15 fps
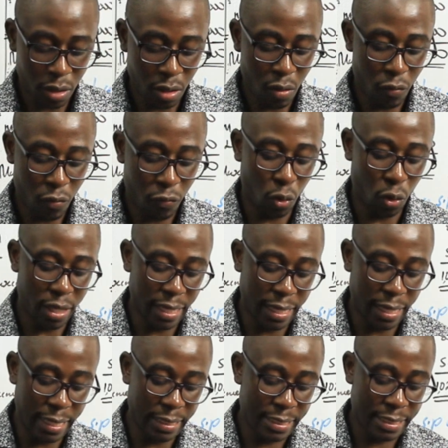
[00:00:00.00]
for
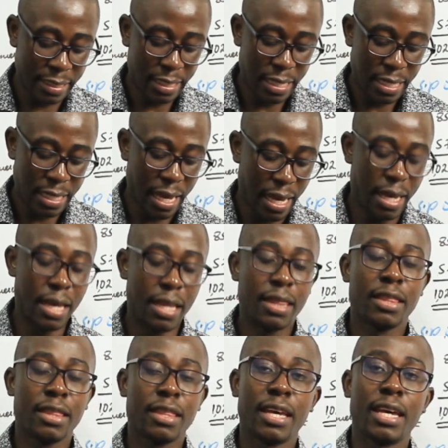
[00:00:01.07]
each, and
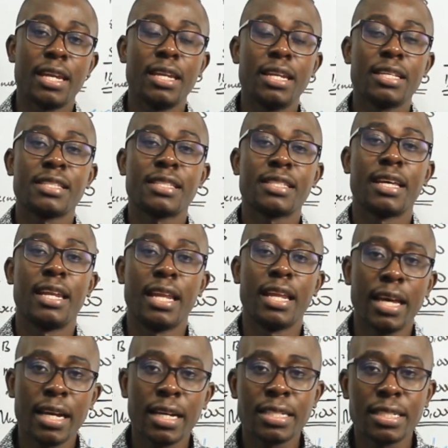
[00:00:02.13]
then
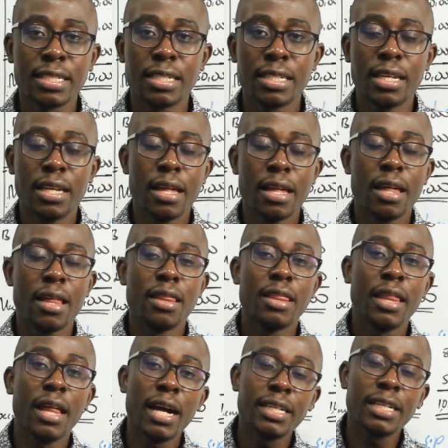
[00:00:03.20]
select
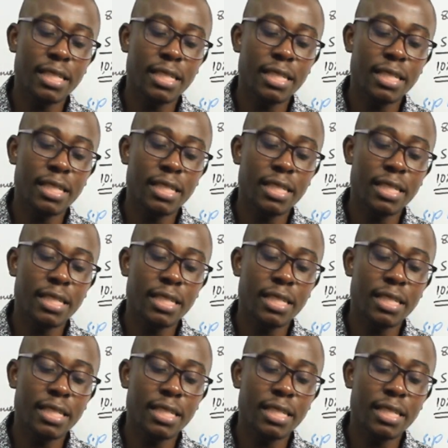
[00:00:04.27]
that